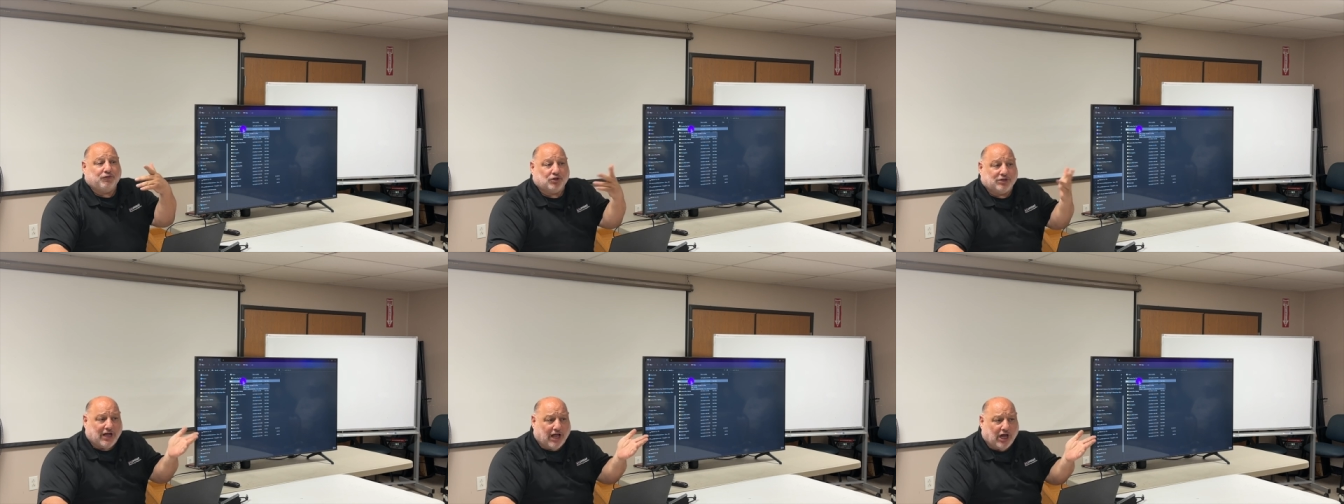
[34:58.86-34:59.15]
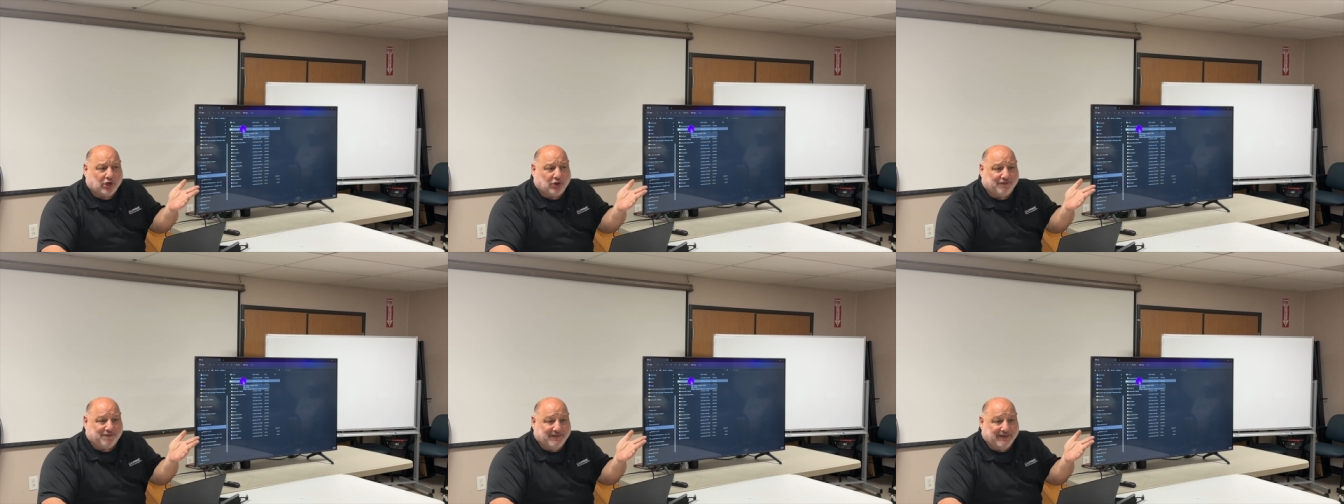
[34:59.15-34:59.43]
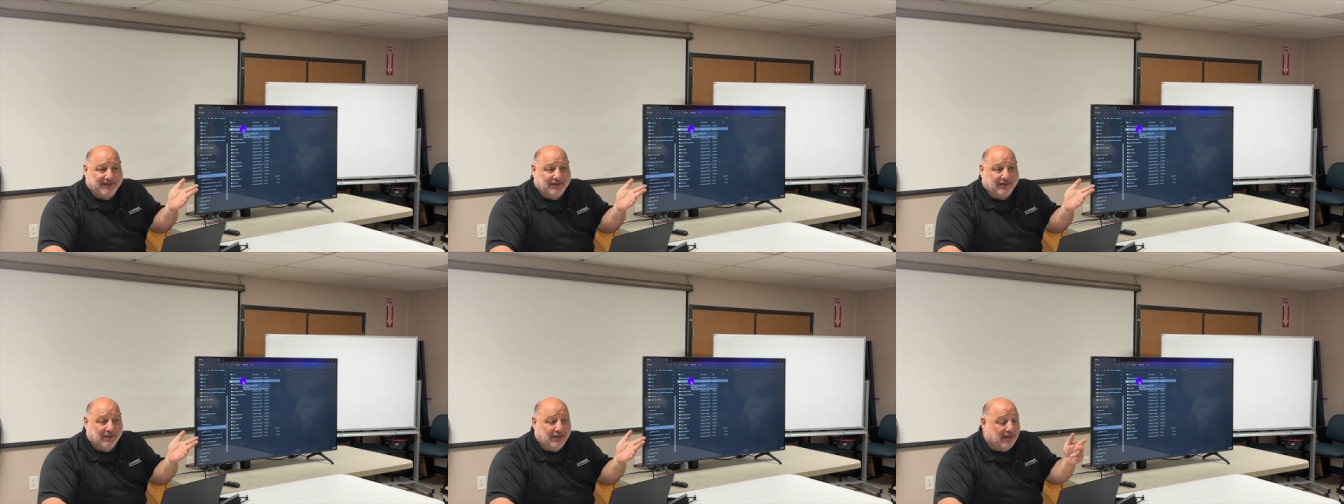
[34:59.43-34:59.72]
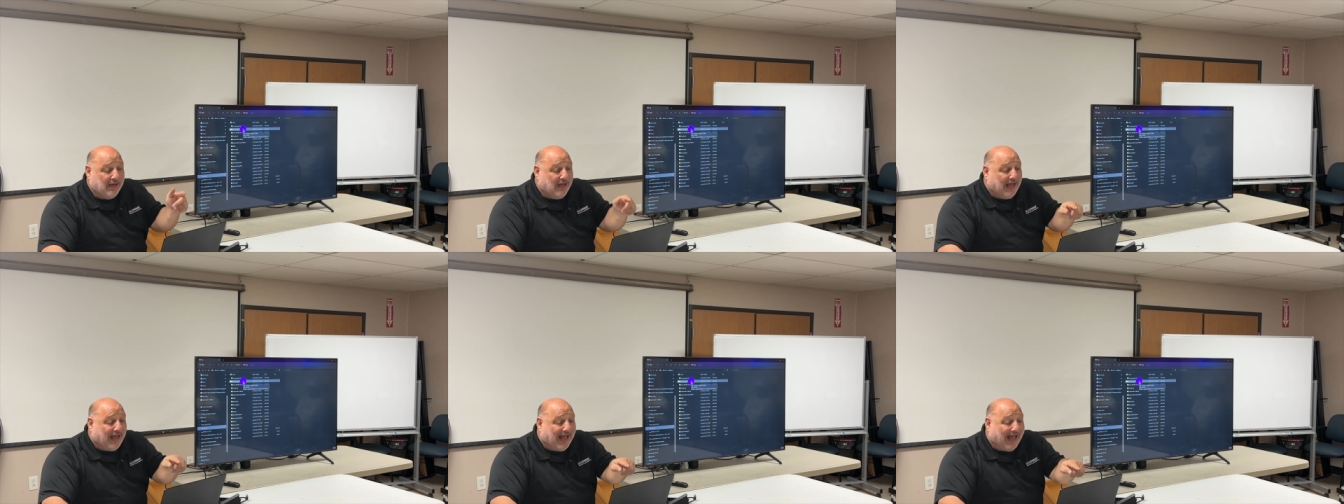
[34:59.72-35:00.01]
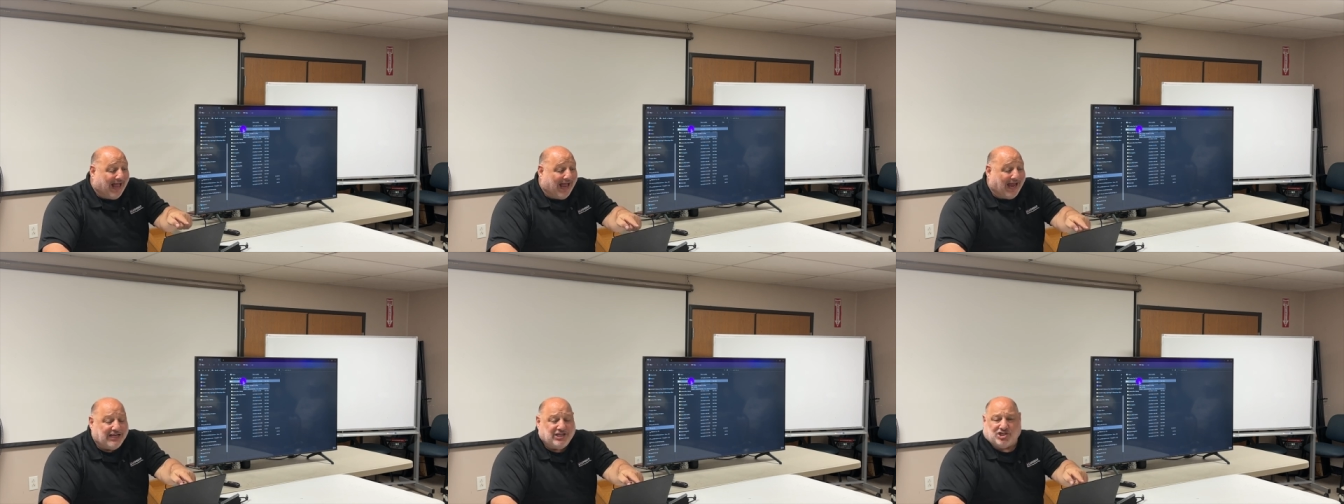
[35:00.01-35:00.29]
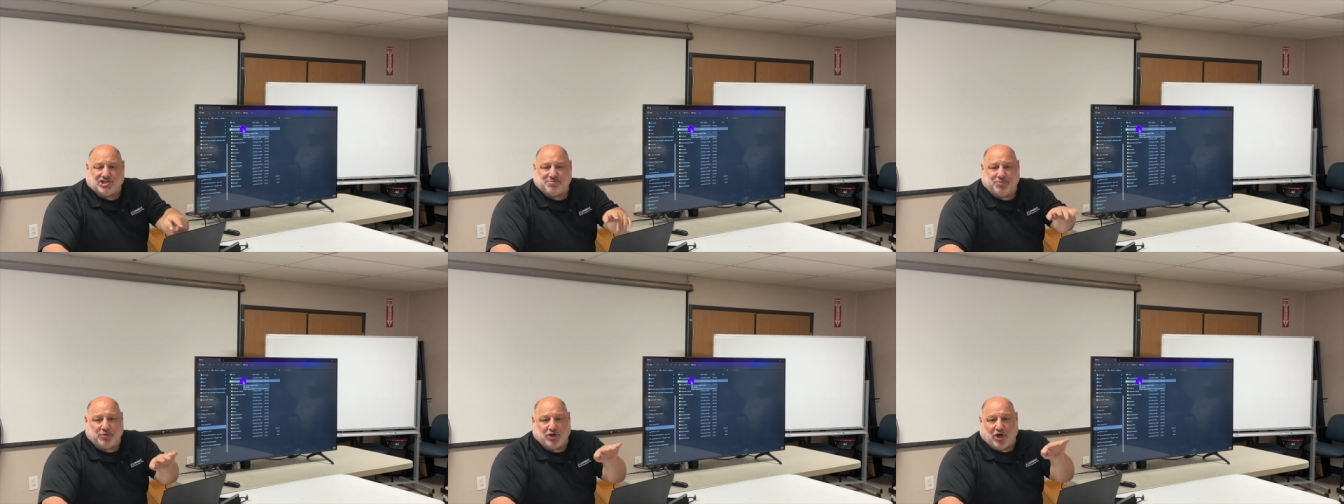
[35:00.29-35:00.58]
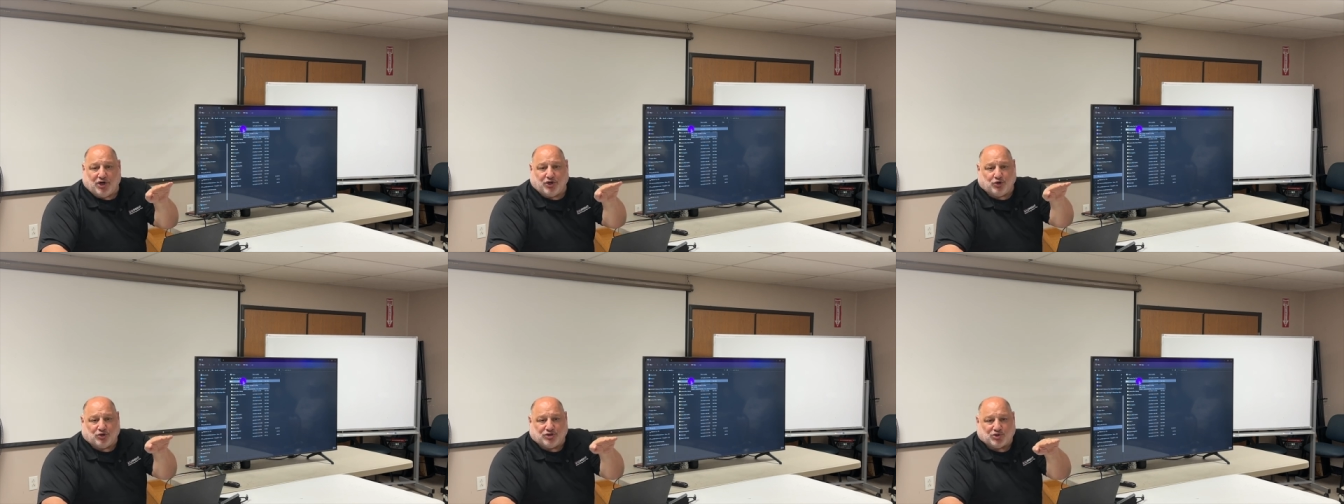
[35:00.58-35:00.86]
photography. I just put
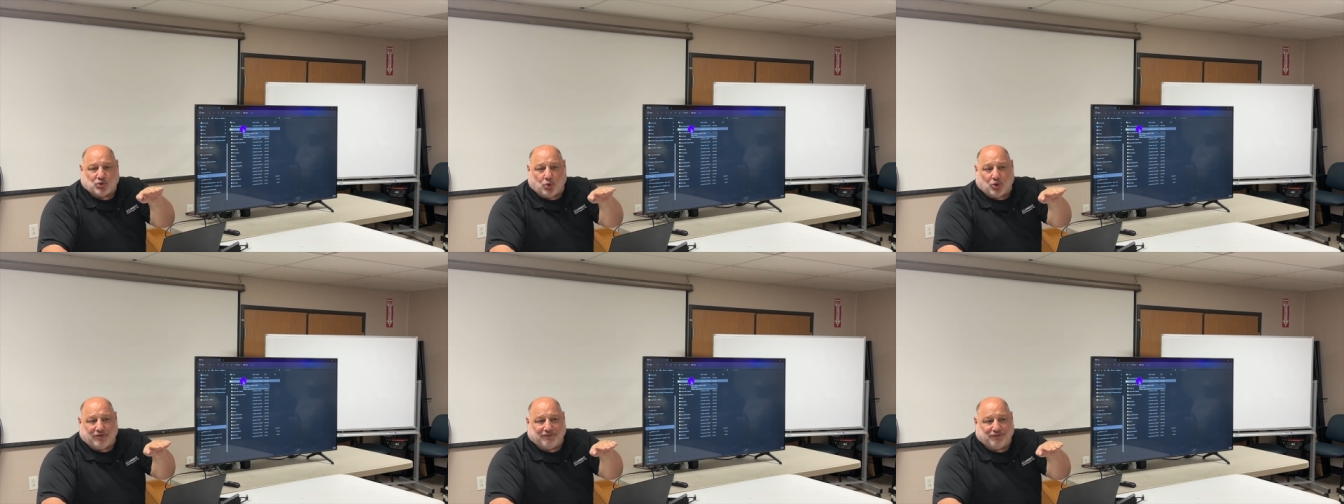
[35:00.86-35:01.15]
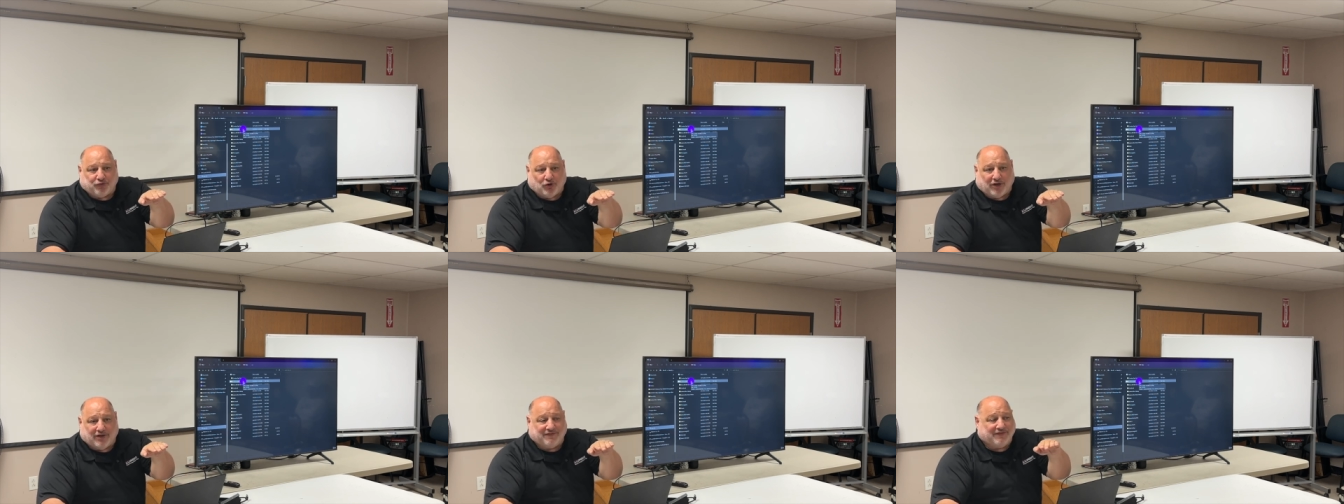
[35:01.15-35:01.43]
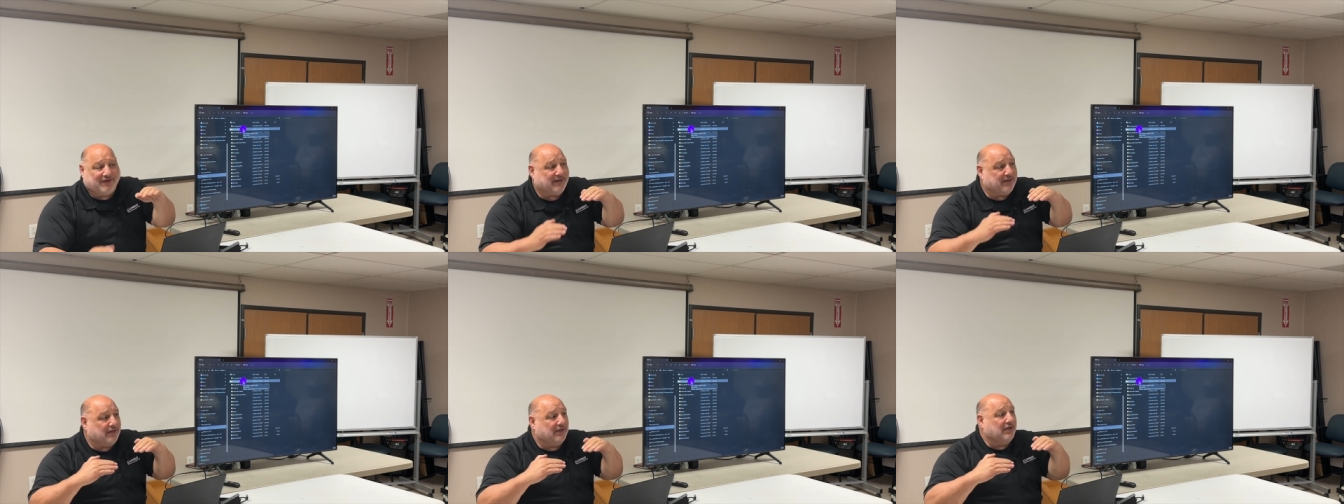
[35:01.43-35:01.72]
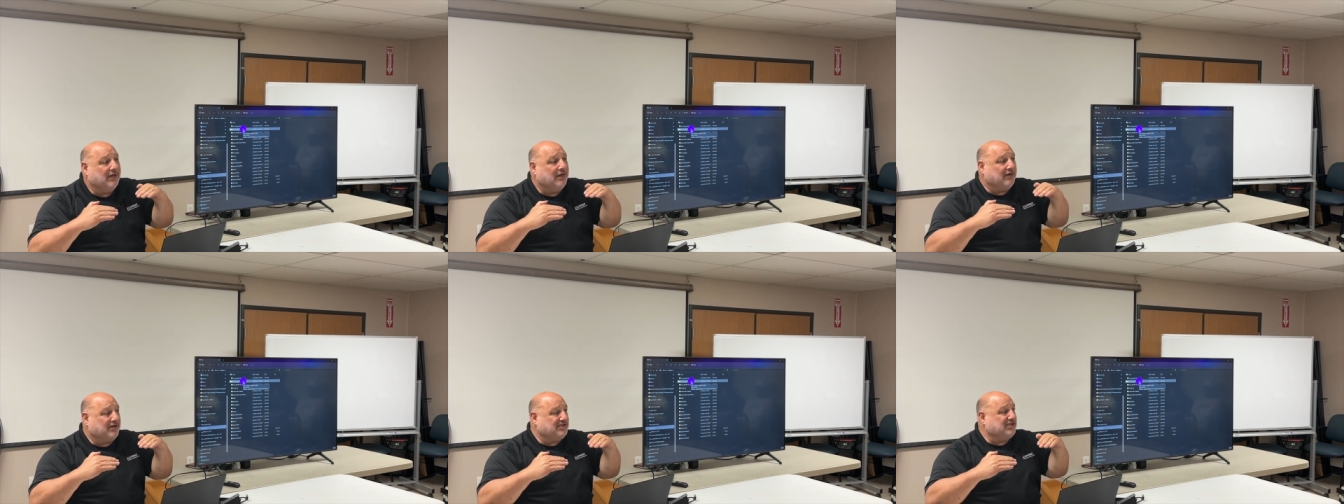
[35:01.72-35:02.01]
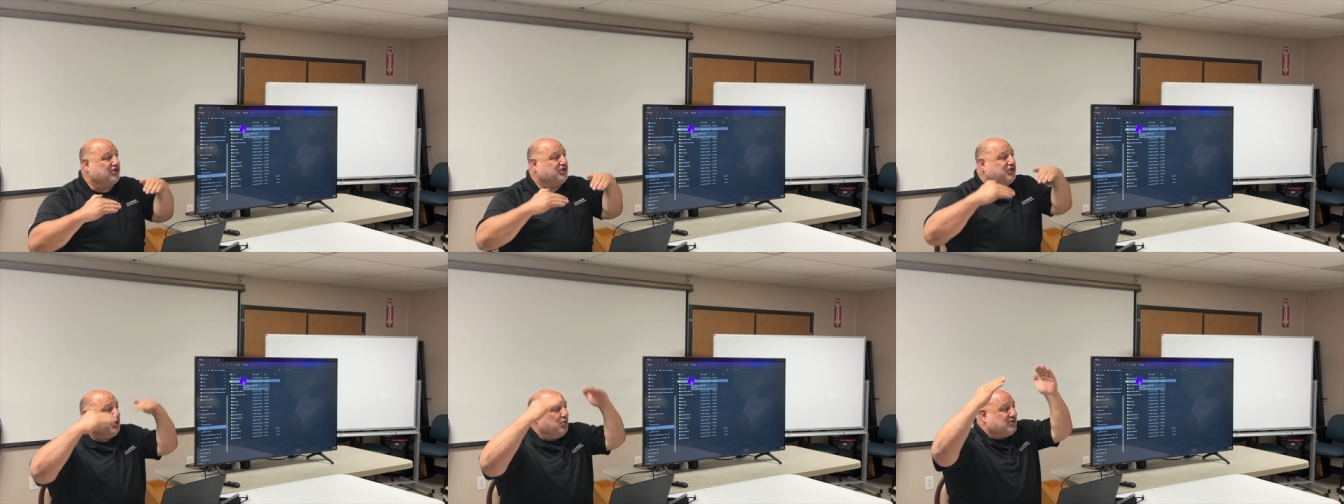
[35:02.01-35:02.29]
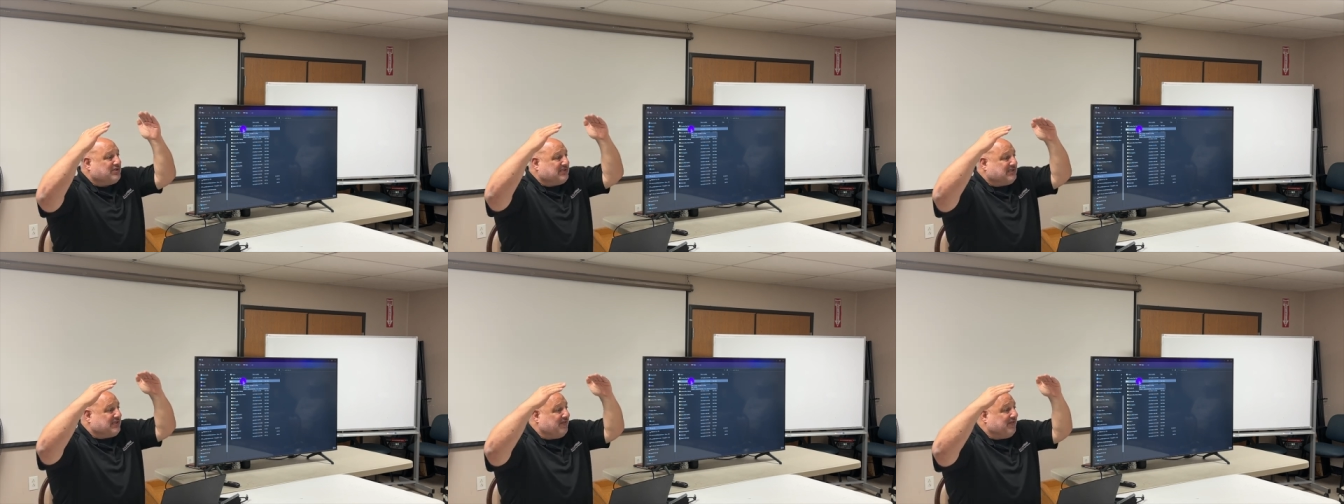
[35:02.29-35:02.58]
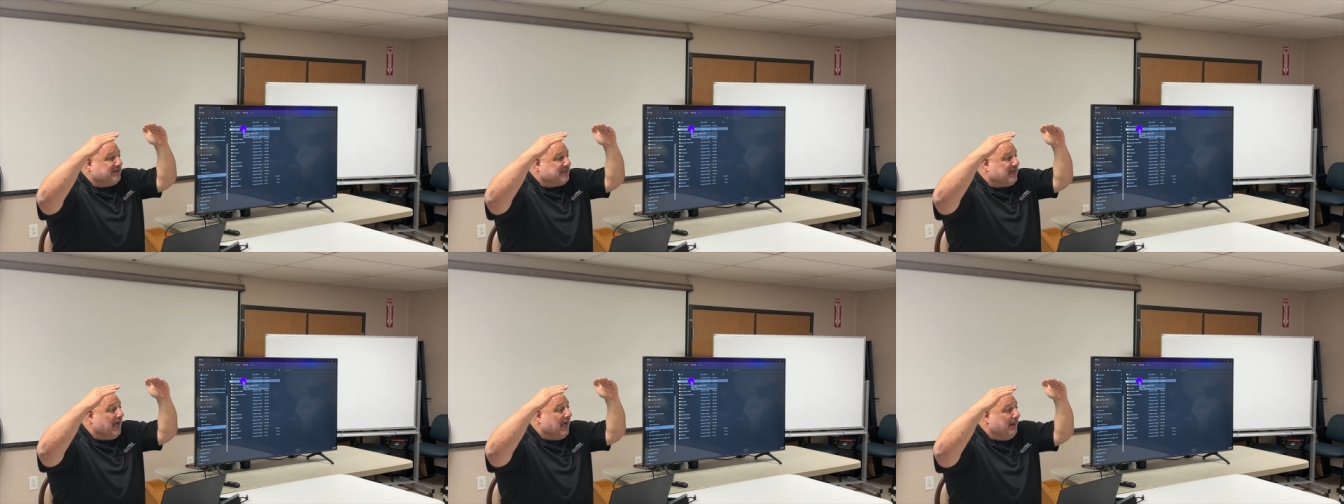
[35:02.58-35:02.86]
underscore in front of it because it shoots to
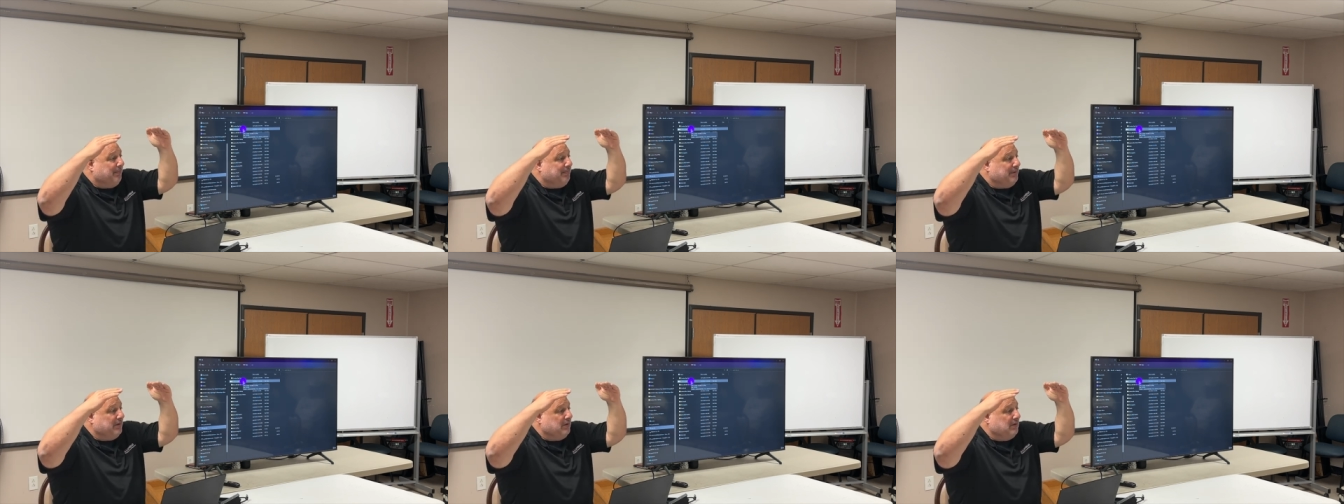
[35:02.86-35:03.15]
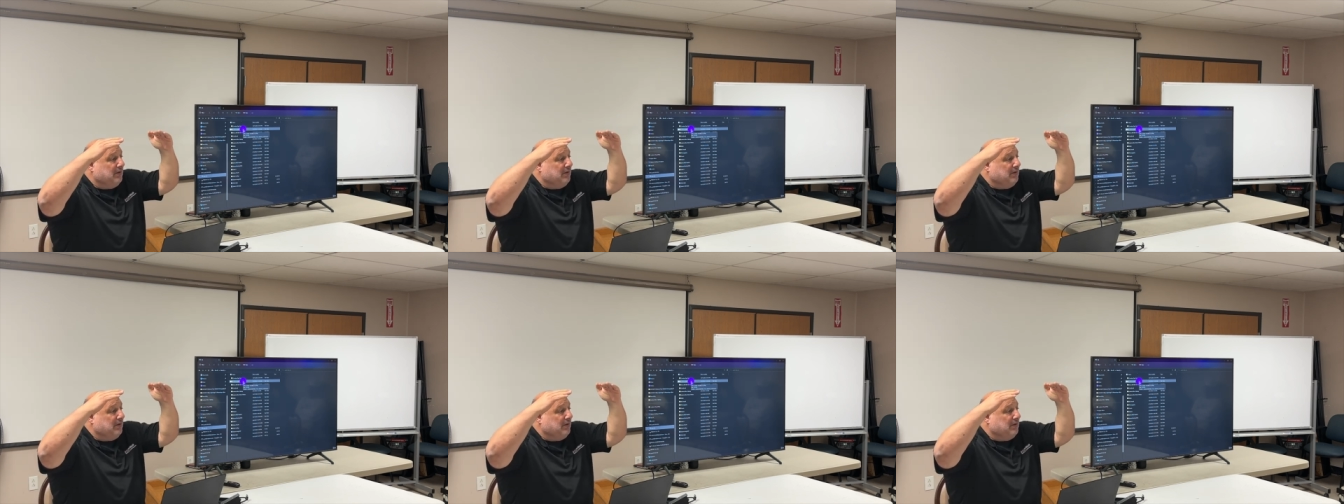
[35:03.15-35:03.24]
the top.